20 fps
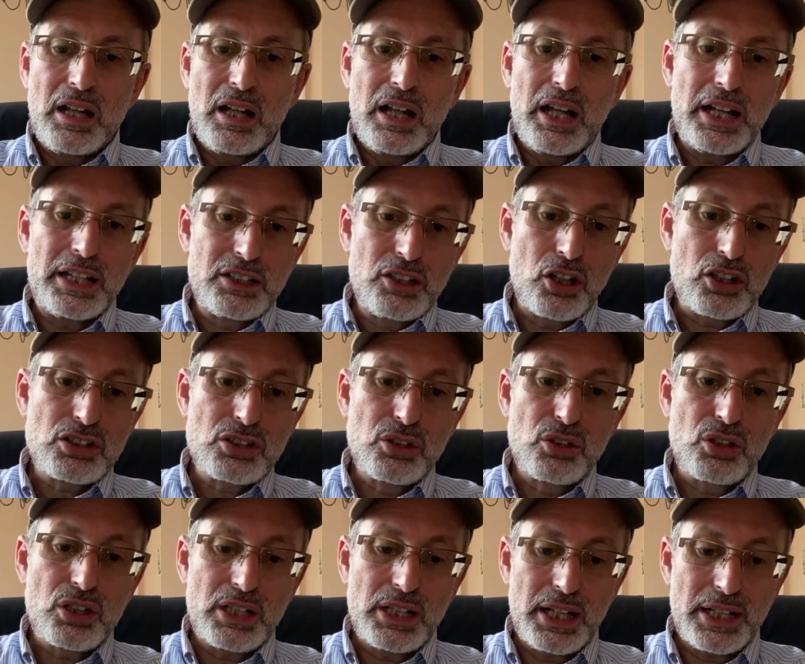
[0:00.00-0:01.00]
It does
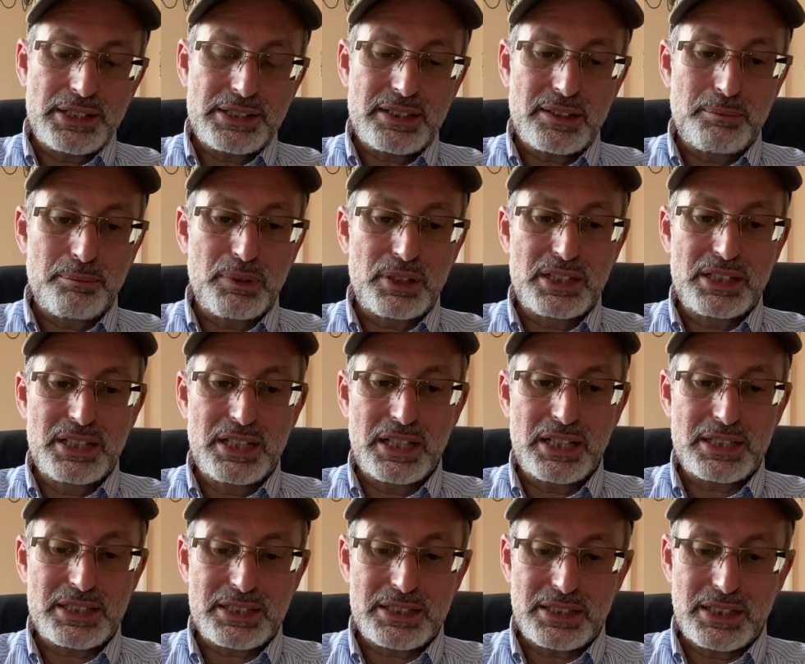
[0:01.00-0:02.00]
look nicer, but
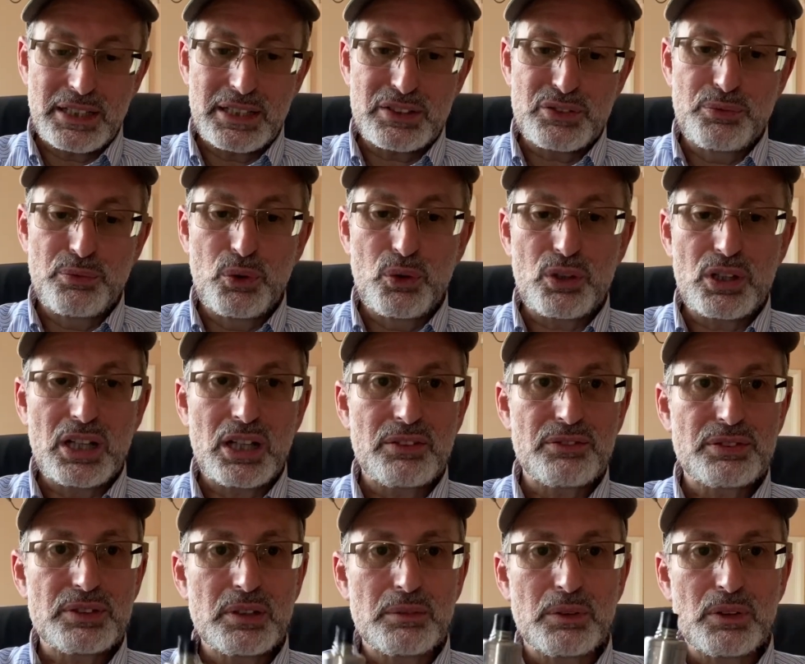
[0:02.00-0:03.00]
this is more
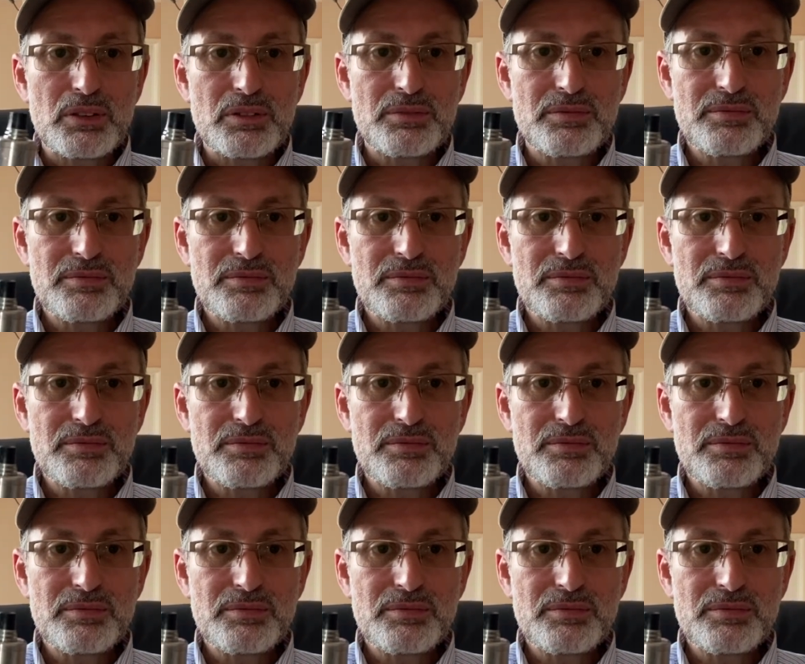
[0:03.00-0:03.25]
comfortable.